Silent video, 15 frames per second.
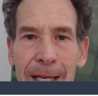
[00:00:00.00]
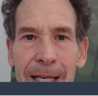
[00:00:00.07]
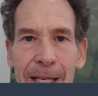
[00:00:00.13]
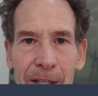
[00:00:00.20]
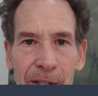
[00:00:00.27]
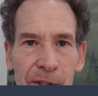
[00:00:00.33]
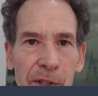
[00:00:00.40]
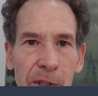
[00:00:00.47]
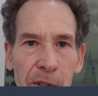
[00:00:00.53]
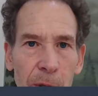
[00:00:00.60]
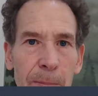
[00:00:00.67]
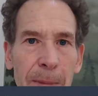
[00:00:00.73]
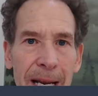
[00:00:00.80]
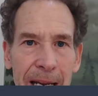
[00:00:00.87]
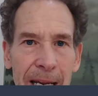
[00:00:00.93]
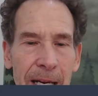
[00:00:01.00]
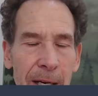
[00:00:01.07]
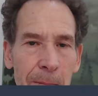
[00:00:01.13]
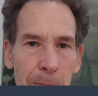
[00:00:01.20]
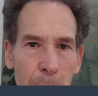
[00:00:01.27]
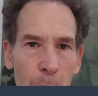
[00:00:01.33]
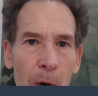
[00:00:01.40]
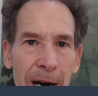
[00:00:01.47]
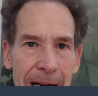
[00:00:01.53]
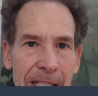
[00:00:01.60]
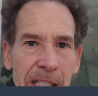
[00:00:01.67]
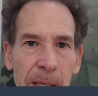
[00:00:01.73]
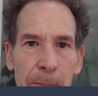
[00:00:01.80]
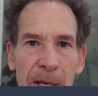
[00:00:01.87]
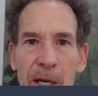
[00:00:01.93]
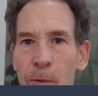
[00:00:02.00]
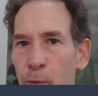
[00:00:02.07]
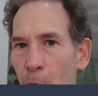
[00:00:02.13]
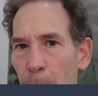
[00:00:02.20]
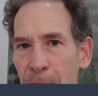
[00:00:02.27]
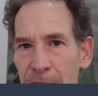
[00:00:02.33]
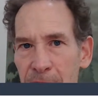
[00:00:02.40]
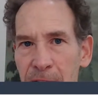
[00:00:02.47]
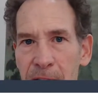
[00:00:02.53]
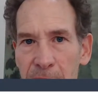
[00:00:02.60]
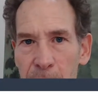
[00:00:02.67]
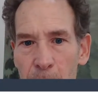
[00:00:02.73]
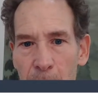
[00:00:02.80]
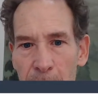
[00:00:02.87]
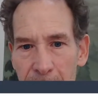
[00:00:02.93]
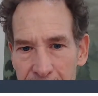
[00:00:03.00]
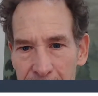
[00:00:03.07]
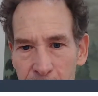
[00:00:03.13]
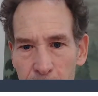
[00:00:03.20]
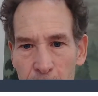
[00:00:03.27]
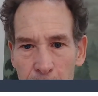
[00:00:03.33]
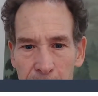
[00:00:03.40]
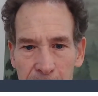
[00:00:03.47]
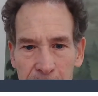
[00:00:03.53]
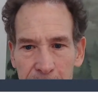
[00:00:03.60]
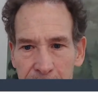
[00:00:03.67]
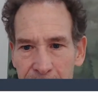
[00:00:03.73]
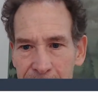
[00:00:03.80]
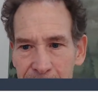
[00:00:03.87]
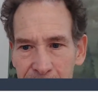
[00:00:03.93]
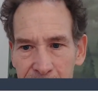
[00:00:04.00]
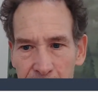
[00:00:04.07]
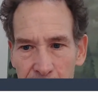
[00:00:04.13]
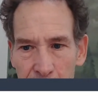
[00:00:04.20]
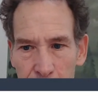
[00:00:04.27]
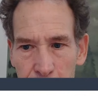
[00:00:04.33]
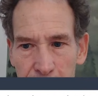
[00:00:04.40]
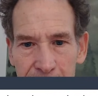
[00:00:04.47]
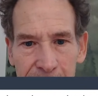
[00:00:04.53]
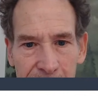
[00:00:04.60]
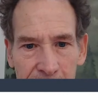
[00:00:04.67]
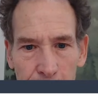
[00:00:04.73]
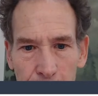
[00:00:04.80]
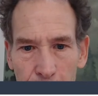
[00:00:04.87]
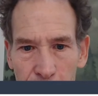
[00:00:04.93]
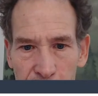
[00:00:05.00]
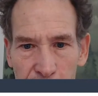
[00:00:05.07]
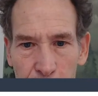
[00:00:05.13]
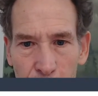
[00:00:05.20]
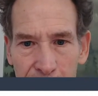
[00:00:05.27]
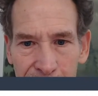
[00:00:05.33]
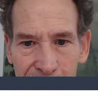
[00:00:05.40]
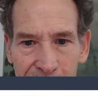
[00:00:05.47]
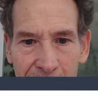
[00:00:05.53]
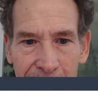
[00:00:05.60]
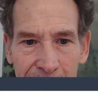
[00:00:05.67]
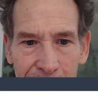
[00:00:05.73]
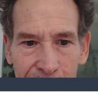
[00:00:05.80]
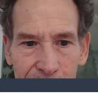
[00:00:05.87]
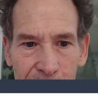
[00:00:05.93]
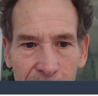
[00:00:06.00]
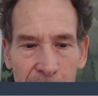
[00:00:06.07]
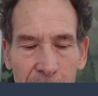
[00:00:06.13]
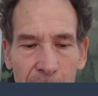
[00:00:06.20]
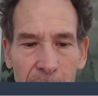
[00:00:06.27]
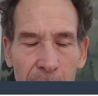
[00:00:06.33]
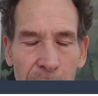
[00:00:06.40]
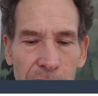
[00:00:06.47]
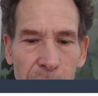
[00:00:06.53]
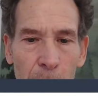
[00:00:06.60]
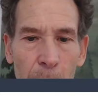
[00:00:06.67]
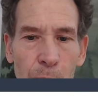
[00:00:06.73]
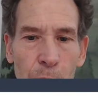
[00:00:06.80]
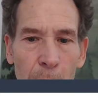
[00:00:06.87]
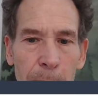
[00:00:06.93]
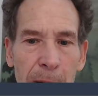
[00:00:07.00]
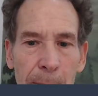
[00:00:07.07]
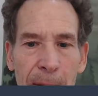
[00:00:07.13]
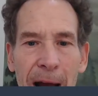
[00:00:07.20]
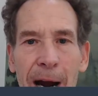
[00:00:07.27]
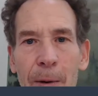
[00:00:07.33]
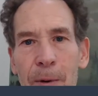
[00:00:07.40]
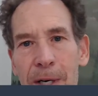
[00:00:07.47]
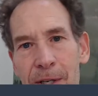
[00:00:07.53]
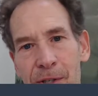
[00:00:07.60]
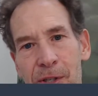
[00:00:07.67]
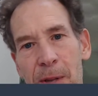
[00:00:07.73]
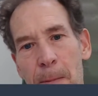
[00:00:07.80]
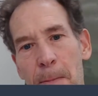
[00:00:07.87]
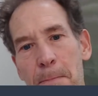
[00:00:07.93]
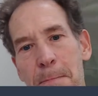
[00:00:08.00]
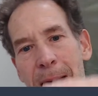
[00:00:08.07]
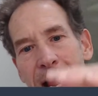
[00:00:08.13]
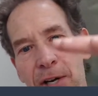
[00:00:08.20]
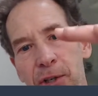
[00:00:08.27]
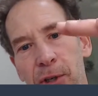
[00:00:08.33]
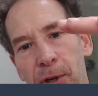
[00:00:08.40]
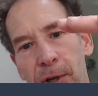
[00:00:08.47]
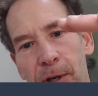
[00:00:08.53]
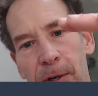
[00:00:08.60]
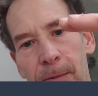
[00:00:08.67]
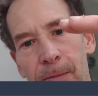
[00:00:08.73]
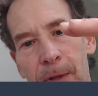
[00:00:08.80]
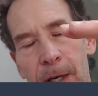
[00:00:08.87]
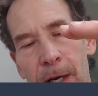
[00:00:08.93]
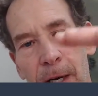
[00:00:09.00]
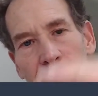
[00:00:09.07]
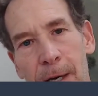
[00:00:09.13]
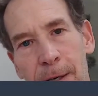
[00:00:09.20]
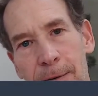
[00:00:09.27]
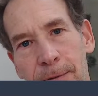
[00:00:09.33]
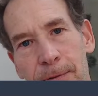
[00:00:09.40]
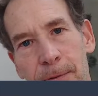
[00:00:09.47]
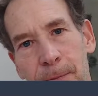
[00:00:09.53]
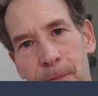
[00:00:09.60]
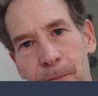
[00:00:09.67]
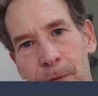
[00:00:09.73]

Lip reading: you're making more ATP aerobically than you are anaerobically. That's pretty simple sports science. So aerobic power is the measure of